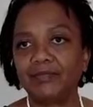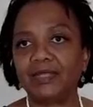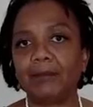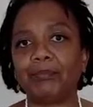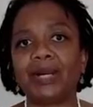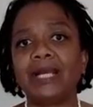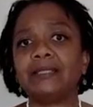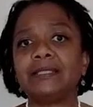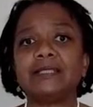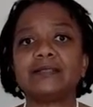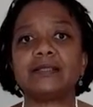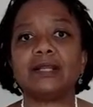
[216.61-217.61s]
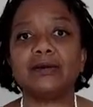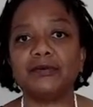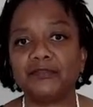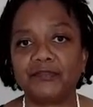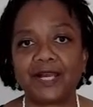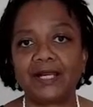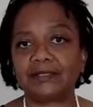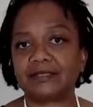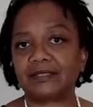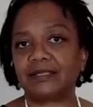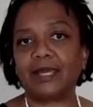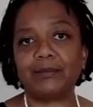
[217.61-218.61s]
branded as low fat
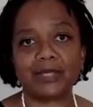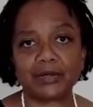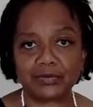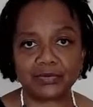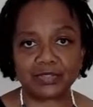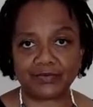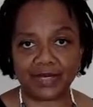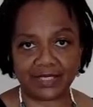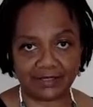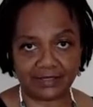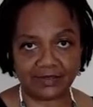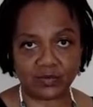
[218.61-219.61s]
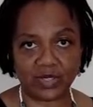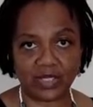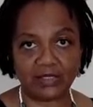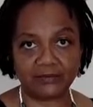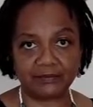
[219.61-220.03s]
and chemicals are added as well.